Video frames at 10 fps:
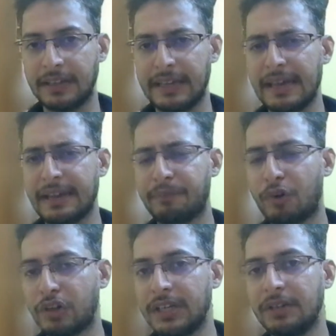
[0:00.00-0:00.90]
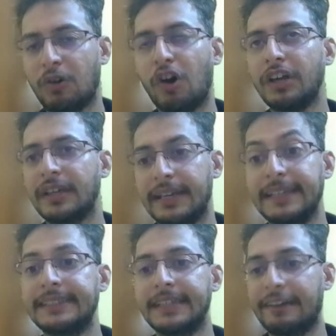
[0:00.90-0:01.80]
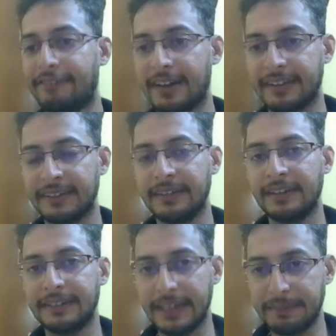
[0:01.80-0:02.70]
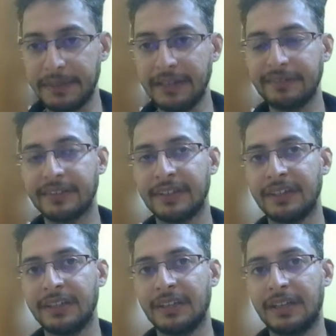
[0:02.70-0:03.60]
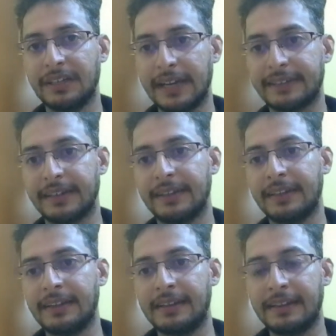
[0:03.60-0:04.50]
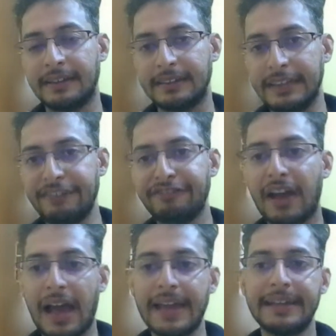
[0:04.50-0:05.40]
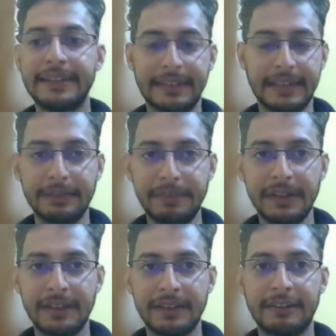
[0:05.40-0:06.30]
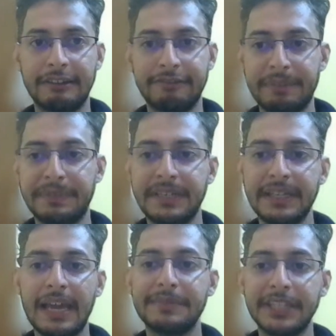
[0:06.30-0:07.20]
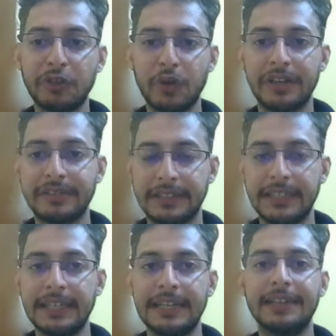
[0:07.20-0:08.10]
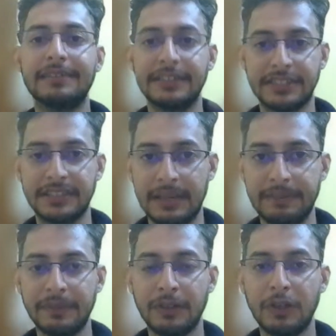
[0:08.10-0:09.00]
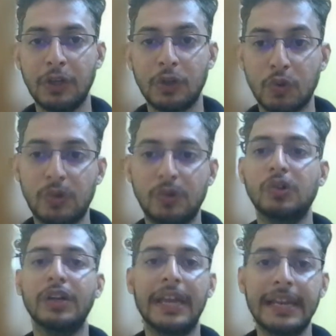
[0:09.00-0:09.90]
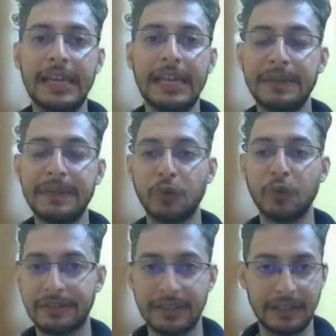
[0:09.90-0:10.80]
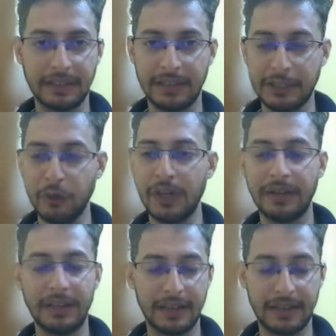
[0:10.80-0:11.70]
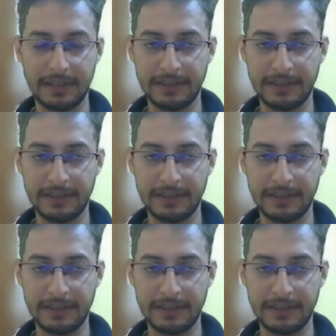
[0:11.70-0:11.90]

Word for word: a protein called EGFR. That means that if I give 50 mg quercetin in a system to inhibit EGFR,